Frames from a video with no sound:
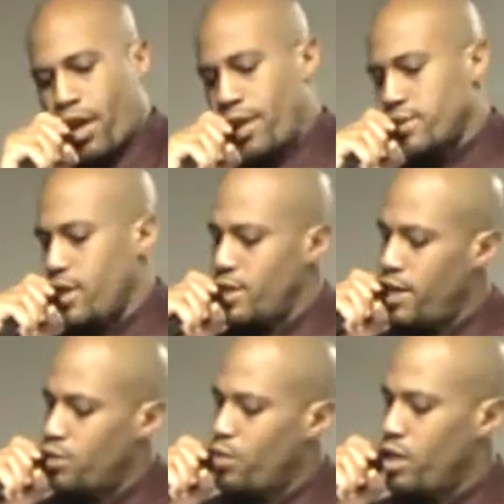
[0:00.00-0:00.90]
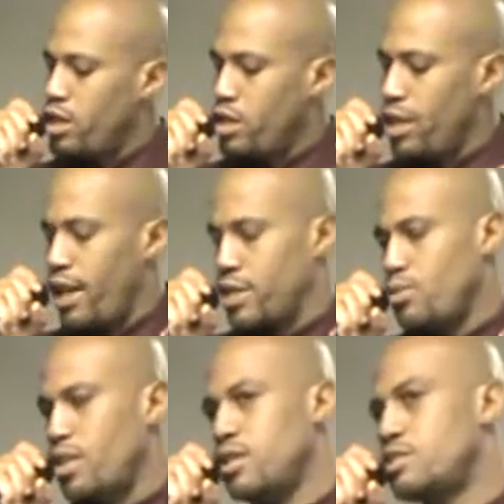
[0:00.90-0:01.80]
As, as, as we as
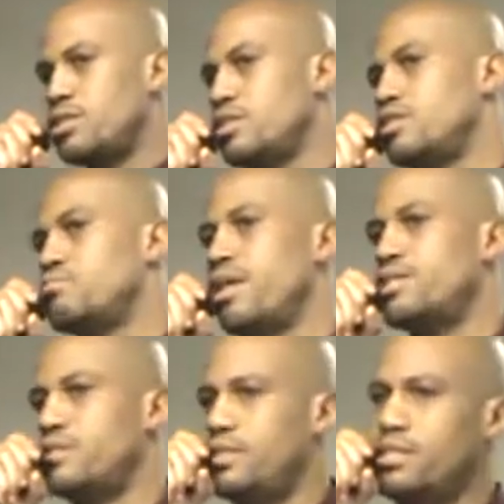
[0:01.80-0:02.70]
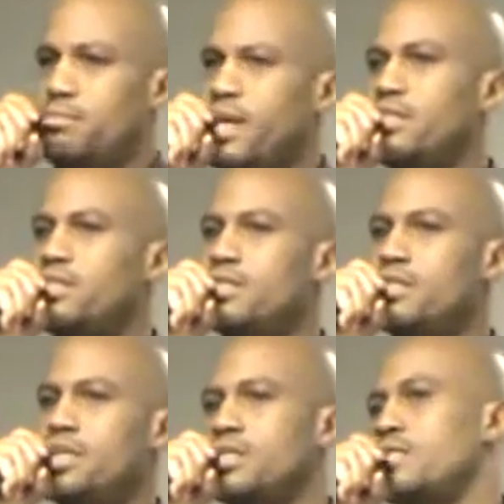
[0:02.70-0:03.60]
we listen to this message, this
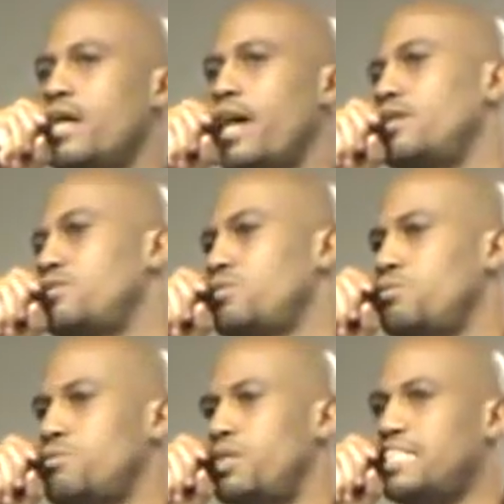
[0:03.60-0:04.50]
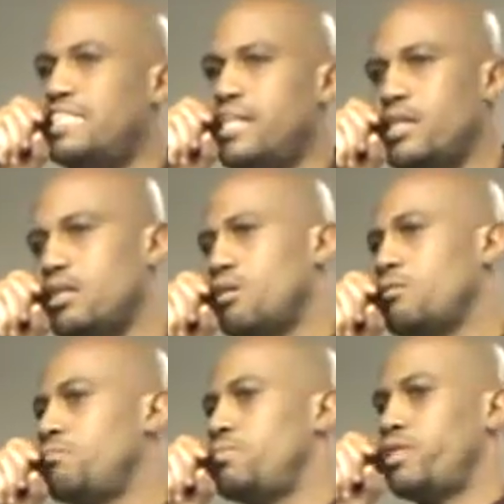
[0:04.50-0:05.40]
message is not to
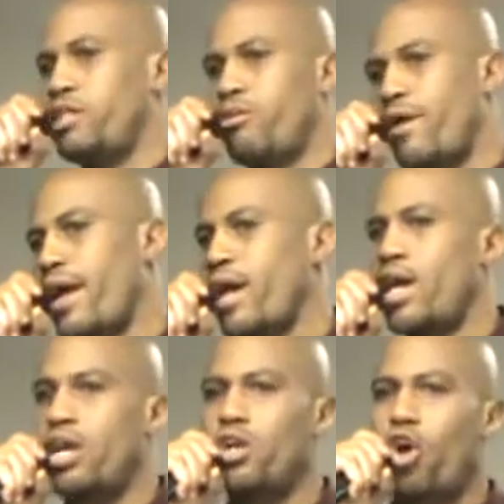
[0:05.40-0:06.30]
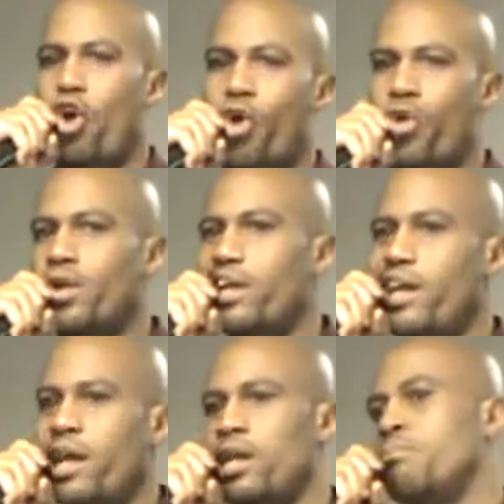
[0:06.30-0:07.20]
condemn, degrade, hurt
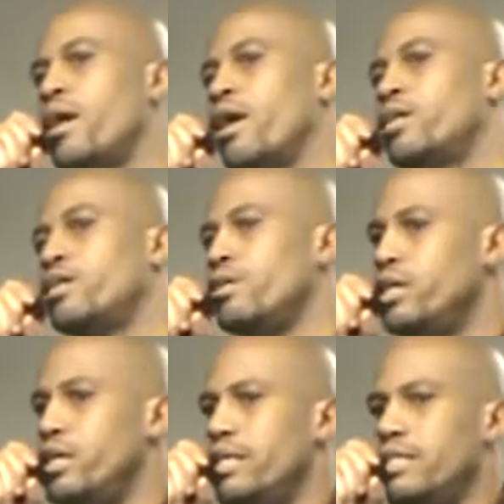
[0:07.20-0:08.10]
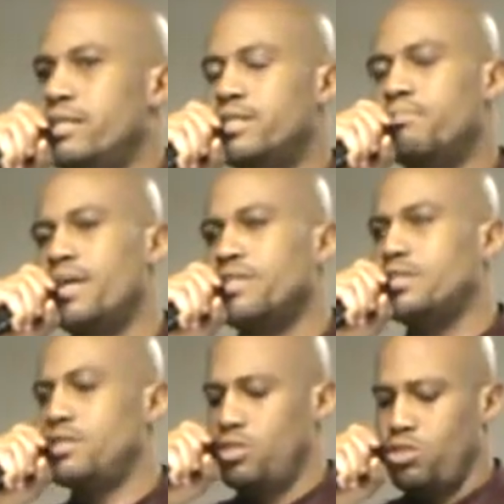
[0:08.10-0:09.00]
anybody. This
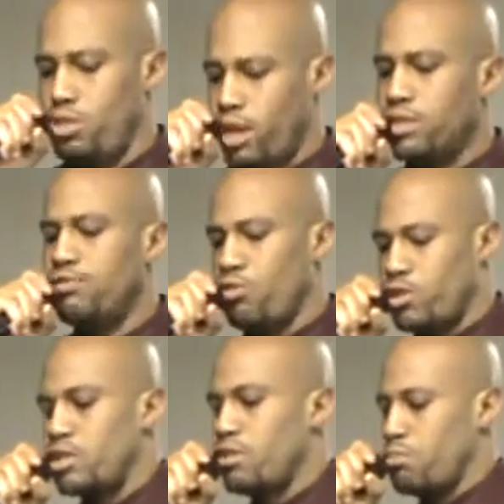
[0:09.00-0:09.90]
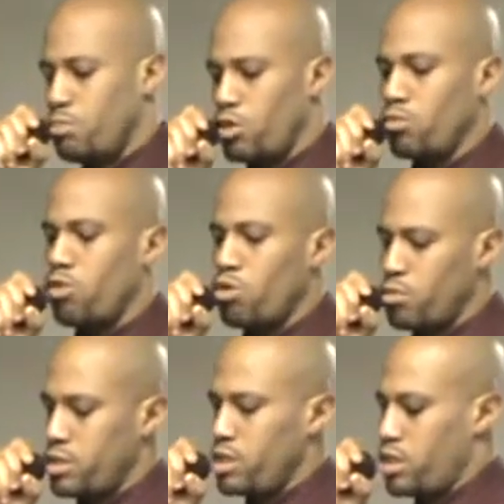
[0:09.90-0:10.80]
message, I said 14, Book of
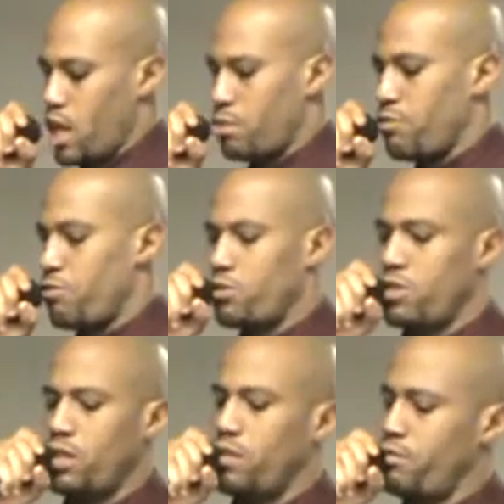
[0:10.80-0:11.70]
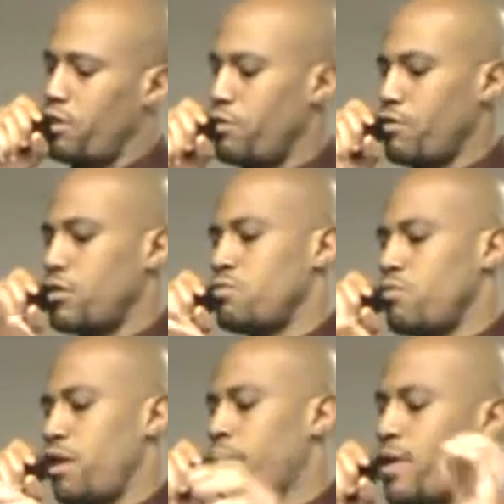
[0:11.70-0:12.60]
Romans chapter 14, the very
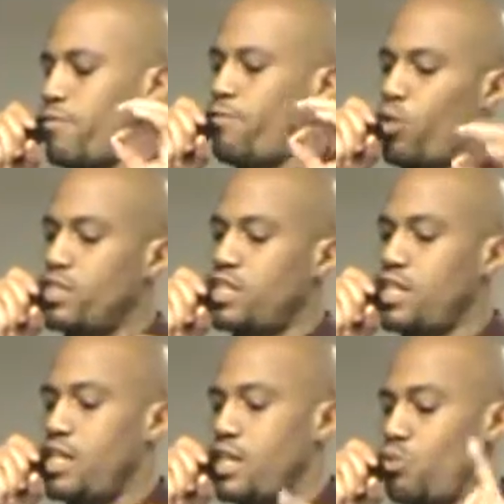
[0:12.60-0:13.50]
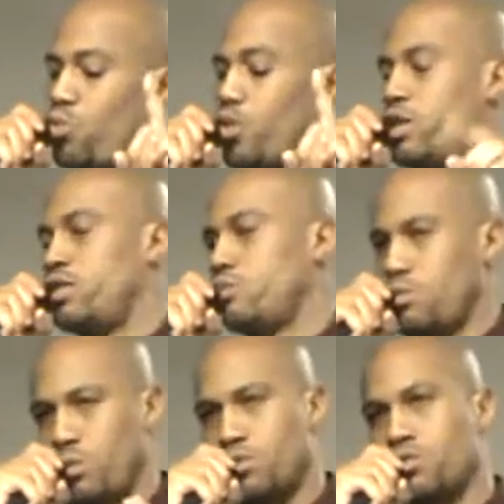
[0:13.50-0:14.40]
first, I mean 14 and 1, that's
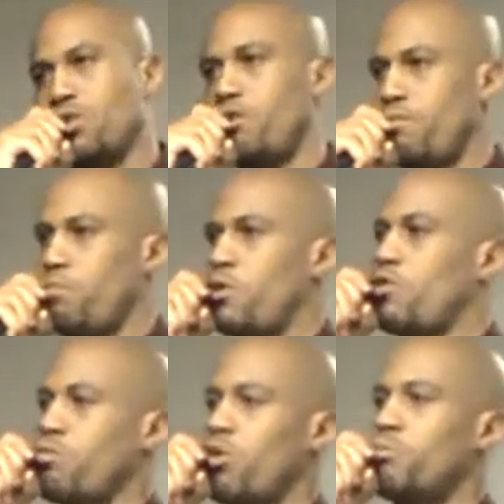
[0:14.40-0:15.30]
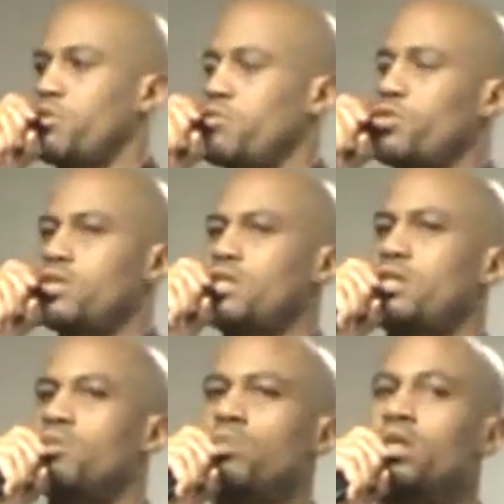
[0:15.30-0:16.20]
where we're going to start. Book of Romans 14